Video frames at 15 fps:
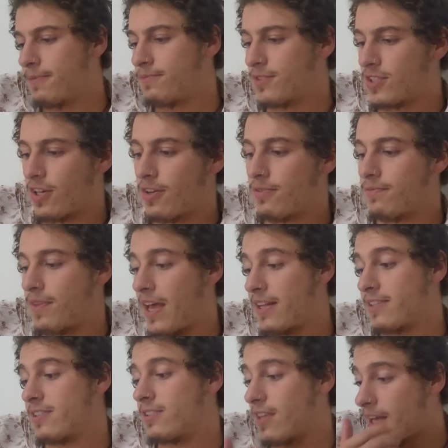So
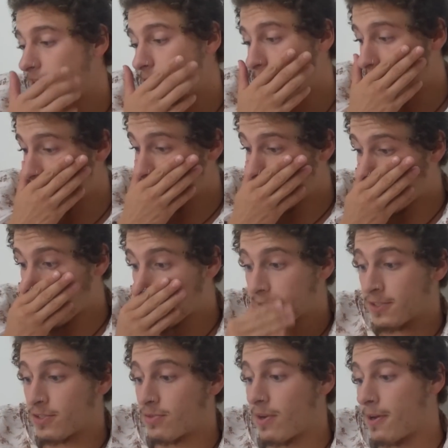that's one thing
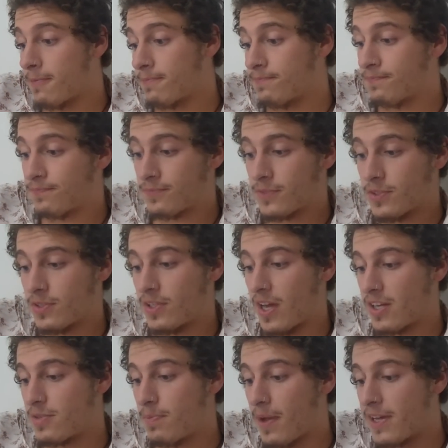to
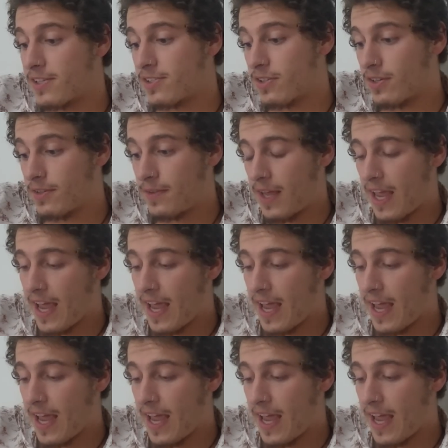touch base on.